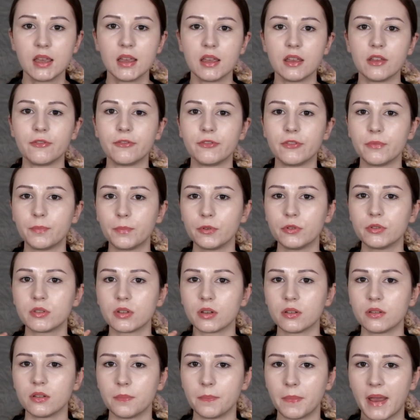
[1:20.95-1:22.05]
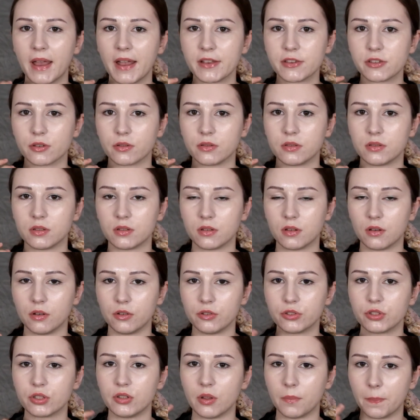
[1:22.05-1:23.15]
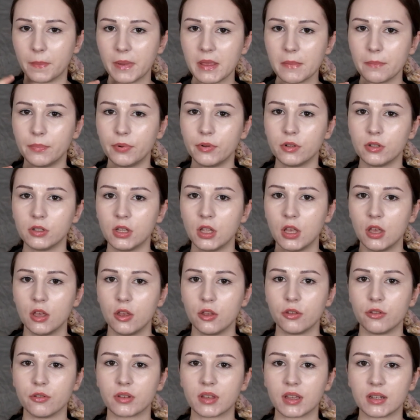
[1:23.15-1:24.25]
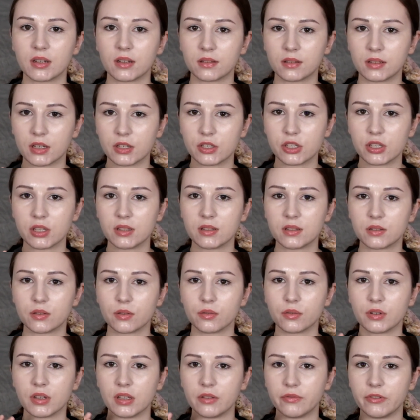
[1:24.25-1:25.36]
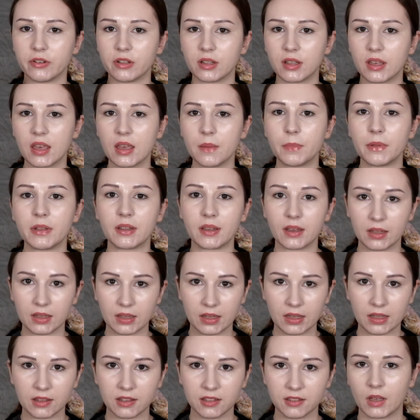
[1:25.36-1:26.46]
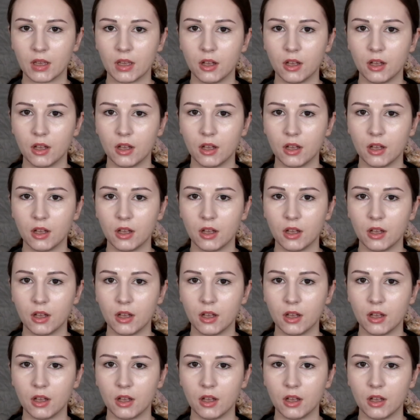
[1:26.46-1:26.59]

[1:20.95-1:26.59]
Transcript: If you put on the patch onto the pimple, you cannot touch it, so it will keep it clean.